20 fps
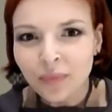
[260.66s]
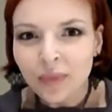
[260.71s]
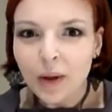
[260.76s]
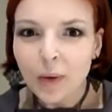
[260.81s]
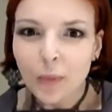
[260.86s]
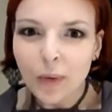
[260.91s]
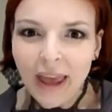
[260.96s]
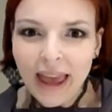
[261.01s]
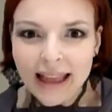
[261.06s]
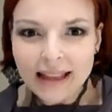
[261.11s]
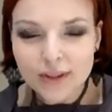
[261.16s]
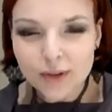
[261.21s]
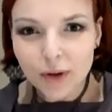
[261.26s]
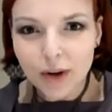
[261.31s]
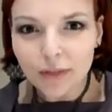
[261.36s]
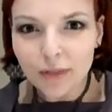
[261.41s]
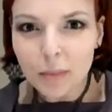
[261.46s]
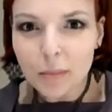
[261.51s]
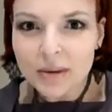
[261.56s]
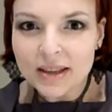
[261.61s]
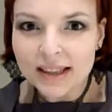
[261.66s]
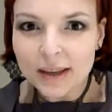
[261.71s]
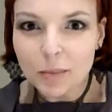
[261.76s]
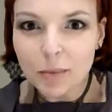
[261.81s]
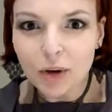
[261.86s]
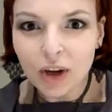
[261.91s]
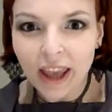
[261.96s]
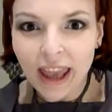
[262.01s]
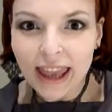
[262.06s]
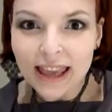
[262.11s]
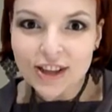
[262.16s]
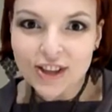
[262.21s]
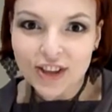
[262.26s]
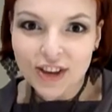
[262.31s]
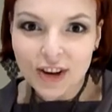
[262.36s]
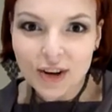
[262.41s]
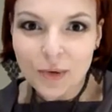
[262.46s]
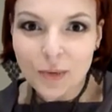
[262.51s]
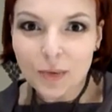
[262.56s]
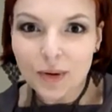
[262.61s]
we had sort of a
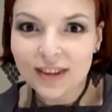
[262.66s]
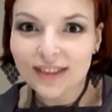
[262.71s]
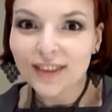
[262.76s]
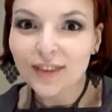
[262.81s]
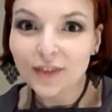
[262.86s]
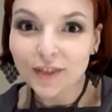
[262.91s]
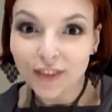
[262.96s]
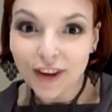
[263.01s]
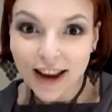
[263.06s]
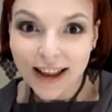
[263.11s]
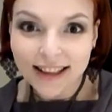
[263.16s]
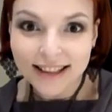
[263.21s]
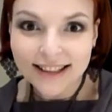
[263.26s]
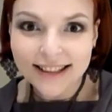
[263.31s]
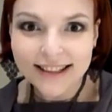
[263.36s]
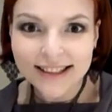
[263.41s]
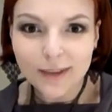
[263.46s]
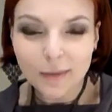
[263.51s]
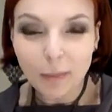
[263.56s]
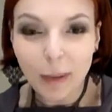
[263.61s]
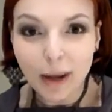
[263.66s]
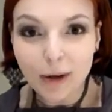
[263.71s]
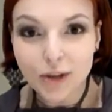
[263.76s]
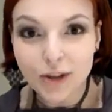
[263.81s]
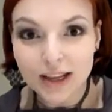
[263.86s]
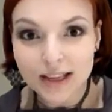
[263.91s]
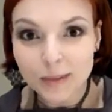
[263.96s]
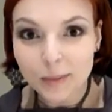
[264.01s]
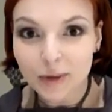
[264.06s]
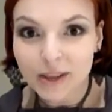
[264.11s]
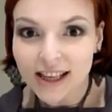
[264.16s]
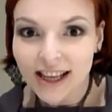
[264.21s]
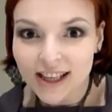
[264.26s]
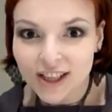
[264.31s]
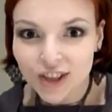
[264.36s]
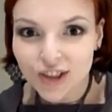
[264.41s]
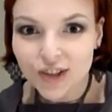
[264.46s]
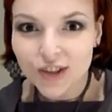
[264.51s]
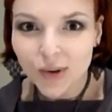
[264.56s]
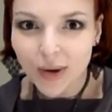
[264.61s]
miscommunication with some friends about
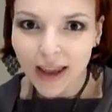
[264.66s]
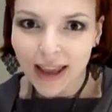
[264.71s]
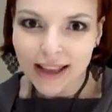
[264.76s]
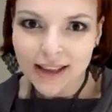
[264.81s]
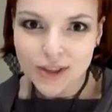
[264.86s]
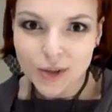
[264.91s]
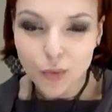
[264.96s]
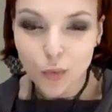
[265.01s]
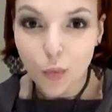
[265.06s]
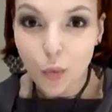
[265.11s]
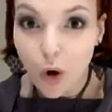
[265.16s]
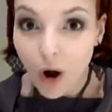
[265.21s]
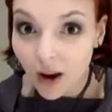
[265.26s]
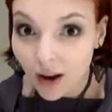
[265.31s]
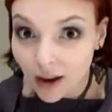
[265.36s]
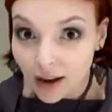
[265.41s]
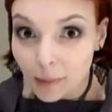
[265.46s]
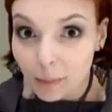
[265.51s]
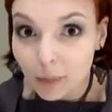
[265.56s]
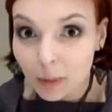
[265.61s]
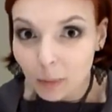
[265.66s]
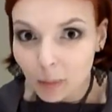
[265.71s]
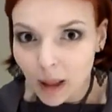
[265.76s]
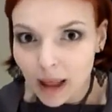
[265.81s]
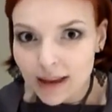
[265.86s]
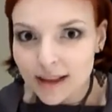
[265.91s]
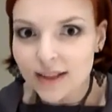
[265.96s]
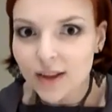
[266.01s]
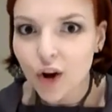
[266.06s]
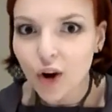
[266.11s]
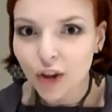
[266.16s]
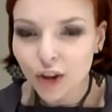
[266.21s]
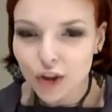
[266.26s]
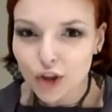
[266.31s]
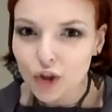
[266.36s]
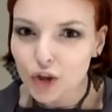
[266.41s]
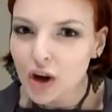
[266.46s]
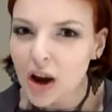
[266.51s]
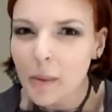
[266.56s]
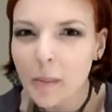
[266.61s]
transportation, so I had to walk a couple of blocks on the
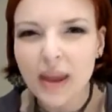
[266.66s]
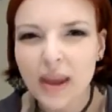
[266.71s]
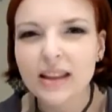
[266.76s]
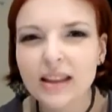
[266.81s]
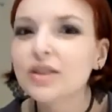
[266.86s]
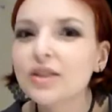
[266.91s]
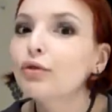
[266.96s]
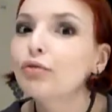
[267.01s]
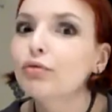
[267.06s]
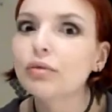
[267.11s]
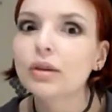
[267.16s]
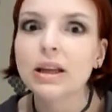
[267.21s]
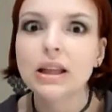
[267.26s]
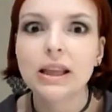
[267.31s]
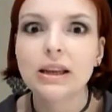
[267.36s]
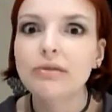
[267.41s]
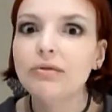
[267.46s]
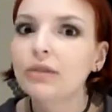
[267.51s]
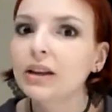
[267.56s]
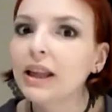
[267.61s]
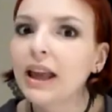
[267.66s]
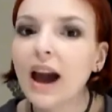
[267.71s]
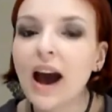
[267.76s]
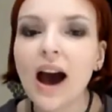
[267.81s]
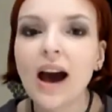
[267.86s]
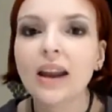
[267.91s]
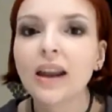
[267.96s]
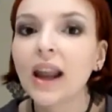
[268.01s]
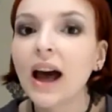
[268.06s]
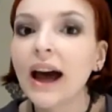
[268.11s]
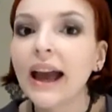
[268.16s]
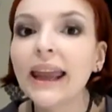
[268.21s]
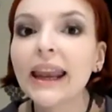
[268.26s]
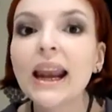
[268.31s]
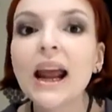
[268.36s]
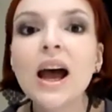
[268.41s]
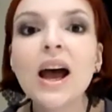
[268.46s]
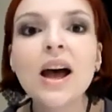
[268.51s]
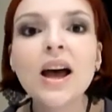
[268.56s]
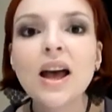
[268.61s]
strip, and it's a really, really hot
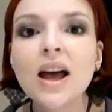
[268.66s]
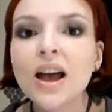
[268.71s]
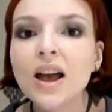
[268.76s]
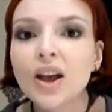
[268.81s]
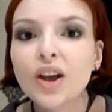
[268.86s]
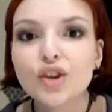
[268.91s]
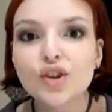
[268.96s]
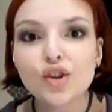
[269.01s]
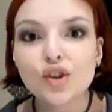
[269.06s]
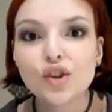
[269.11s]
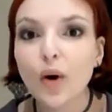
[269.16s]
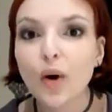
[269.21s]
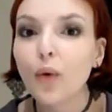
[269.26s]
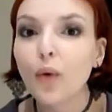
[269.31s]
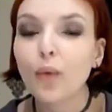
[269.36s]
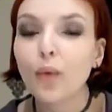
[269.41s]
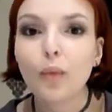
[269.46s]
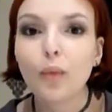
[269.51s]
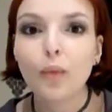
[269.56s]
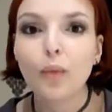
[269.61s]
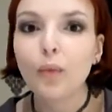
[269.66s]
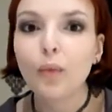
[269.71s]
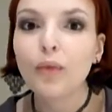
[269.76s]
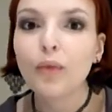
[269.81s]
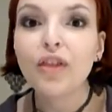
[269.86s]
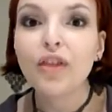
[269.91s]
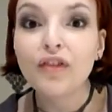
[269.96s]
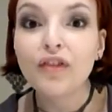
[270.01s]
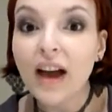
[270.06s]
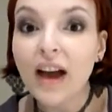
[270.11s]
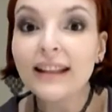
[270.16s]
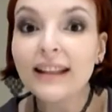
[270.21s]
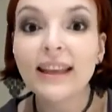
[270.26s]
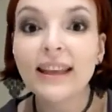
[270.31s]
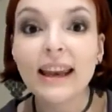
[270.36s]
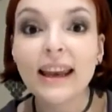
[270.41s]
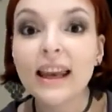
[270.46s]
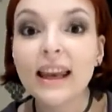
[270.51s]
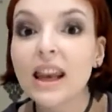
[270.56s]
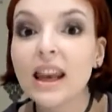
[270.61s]
night. So the fact
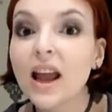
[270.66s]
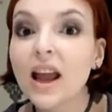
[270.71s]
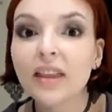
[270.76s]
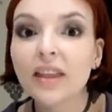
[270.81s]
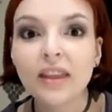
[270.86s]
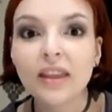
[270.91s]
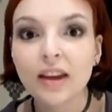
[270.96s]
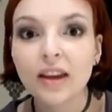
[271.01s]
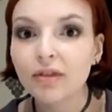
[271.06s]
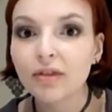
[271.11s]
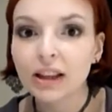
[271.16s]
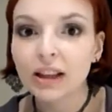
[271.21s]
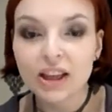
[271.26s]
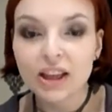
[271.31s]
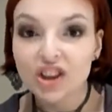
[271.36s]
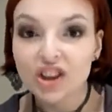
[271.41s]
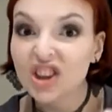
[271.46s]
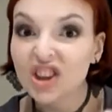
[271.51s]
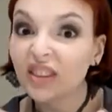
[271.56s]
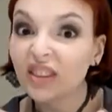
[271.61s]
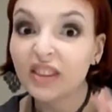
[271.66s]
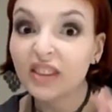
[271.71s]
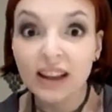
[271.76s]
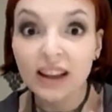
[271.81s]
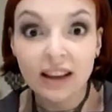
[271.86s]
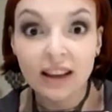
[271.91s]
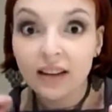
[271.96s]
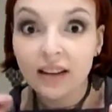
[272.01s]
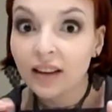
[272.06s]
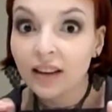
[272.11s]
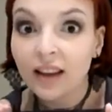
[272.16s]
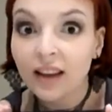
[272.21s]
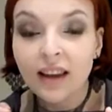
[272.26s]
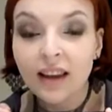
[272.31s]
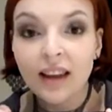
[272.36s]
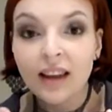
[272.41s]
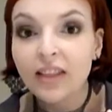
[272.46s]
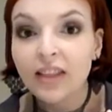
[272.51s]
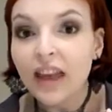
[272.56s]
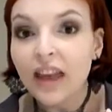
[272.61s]
that nothing really shifted,
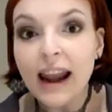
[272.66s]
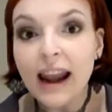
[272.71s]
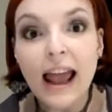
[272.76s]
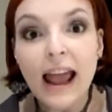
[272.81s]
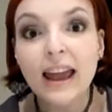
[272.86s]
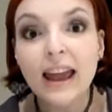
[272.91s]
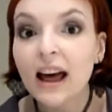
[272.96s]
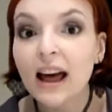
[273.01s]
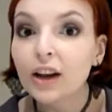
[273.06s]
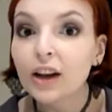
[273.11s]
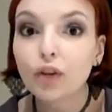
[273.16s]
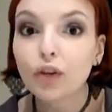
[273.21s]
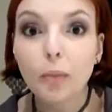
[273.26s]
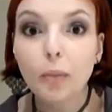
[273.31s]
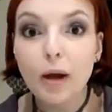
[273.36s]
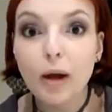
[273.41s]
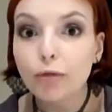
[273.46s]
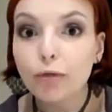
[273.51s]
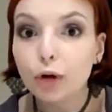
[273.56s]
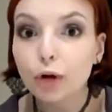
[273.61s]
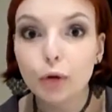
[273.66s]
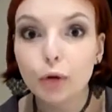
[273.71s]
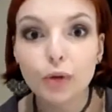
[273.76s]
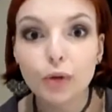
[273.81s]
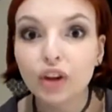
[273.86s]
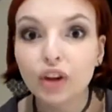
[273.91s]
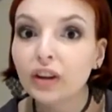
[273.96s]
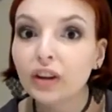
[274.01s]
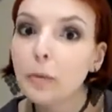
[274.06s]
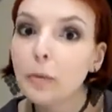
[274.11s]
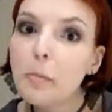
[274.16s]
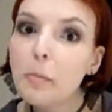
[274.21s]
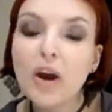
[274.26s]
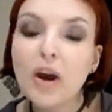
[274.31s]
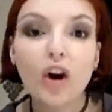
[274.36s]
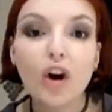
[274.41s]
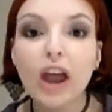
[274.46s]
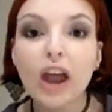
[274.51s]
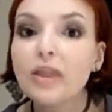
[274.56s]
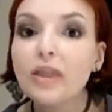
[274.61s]
that I got into my room, looked in the
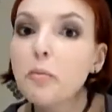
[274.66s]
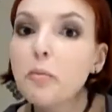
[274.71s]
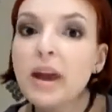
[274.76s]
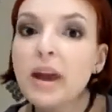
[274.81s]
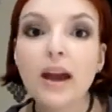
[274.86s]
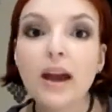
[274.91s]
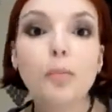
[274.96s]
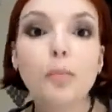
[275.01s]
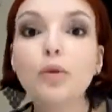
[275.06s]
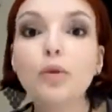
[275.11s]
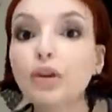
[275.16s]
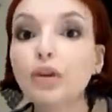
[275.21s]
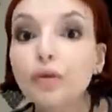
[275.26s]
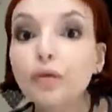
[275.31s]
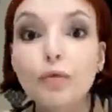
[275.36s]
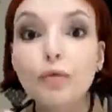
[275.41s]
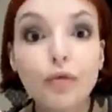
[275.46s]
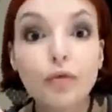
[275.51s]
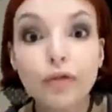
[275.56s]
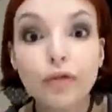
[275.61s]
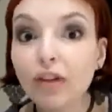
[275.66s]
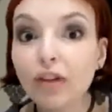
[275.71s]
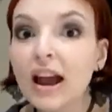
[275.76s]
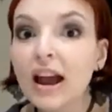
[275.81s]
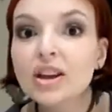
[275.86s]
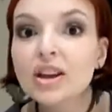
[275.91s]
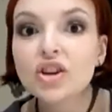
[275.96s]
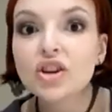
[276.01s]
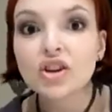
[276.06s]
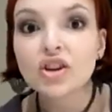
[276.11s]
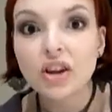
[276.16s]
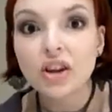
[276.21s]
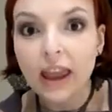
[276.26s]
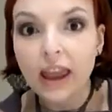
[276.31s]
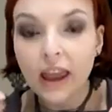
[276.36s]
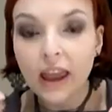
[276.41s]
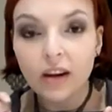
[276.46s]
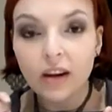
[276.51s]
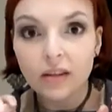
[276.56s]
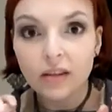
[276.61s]
mirror, and the makeup looked fresh
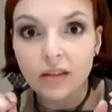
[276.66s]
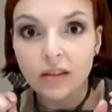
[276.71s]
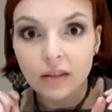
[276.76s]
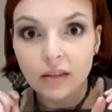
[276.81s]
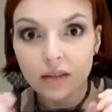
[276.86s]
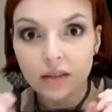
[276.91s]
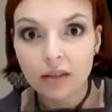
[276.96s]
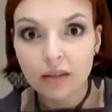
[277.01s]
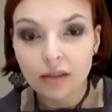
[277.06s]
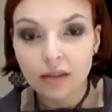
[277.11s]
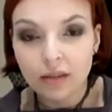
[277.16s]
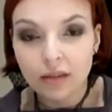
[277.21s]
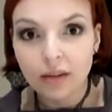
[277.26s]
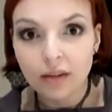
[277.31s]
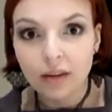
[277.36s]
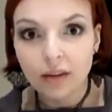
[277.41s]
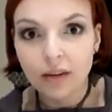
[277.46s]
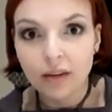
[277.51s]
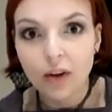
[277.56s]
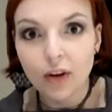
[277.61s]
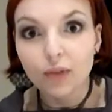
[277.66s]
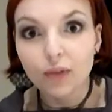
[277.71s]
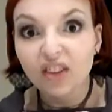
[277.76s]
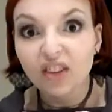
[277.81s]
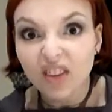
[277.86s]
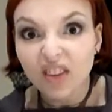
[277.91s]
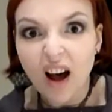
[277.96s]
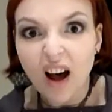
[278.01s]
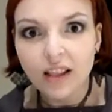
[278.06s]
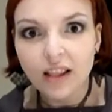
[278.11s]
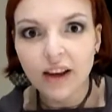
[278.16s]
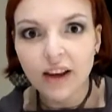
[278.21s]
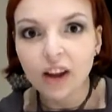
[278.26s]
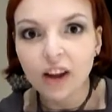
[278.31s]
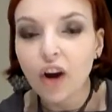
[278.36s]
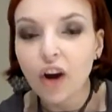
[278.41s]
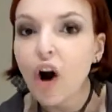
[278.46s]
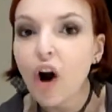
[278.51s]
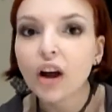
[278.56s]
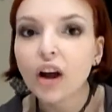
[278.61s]
and, you know,
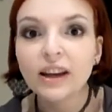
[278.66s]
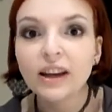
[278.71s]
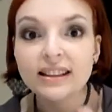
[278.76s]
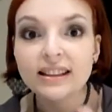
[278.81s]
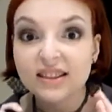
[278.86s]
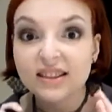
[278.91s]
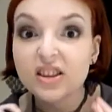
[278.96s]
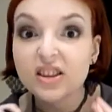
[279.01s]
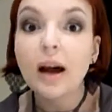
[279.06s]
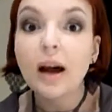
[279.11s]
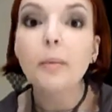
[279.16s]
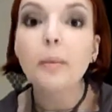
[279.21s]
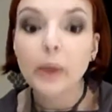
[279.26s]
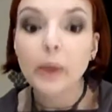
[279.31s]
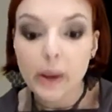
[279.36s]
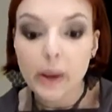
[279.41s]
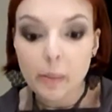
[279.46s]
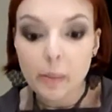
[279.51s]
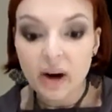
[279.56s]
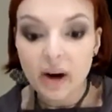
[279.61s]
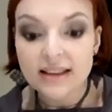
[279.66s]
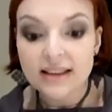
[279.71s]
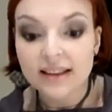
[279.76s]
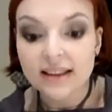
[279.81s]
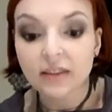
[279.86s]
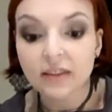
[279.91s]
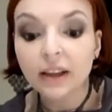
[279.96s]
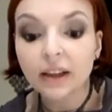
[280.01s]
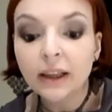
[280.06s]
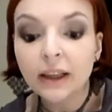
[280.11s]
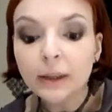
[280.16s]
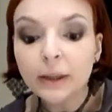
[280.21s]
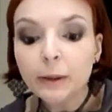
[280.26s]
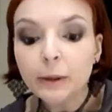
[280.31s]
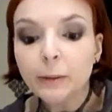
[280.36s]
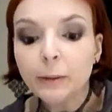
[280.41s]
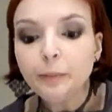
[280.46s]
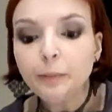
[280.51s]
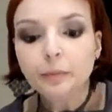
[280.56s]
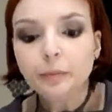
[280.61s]
solidly on is doubly impressive.
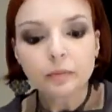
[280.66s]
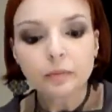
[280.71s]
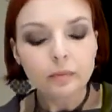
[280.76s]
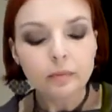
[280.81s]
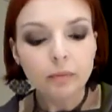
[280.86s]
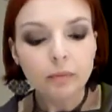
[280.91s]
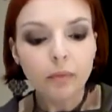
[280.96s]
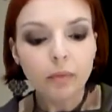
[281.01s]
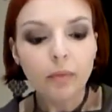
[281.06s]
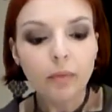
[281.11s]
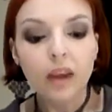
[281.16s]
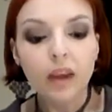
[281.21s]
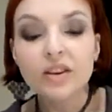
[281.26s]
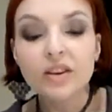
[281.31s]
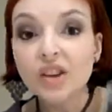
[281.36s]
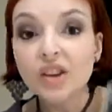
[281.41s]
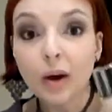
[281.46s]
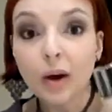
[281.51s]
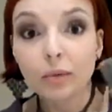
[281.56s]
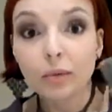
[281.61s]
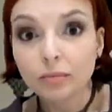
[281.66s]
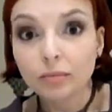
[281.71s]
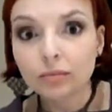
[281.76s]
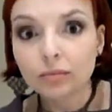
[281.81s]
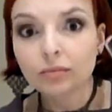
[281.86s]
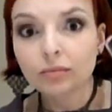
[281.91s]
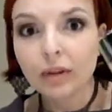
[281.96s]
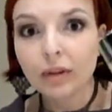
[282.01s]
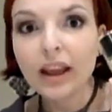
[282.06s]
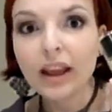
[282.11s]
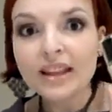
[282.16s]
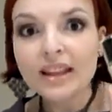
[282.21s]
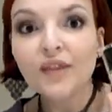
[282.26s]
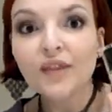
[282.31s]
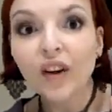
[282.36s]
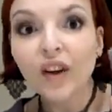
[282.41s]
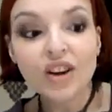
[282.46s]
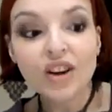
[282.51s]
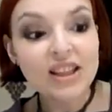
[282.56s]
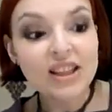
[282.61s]
So as
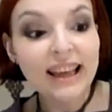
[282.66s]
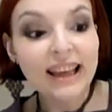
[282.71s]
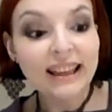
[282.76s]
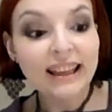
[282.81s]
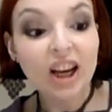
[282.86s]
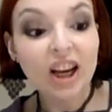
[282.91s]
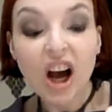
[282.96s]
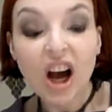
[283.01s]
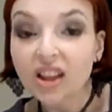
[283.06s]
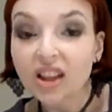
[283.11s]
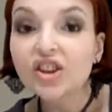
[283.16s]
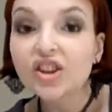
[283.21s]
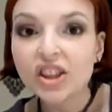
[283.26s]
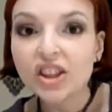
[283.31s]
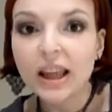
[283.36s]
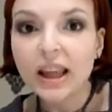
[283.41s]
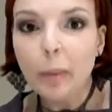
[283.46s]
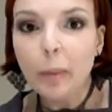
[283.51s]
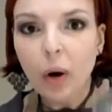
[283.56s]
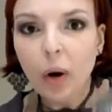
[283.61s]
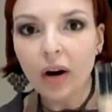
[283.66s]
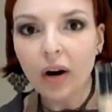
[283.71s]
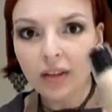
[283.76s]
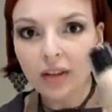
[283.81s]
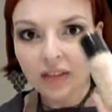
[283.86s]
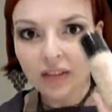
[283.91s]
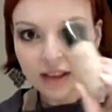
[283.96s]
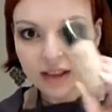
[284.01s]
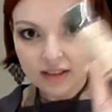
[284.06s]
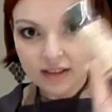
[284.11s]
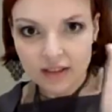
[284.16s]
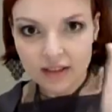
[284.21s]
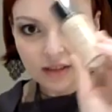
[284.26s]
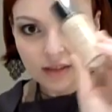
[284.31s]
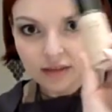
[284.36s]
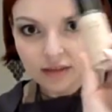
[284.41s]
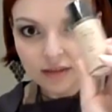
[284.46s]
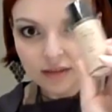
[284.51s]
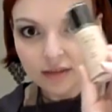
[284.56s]
far as like the ColorStay part of this,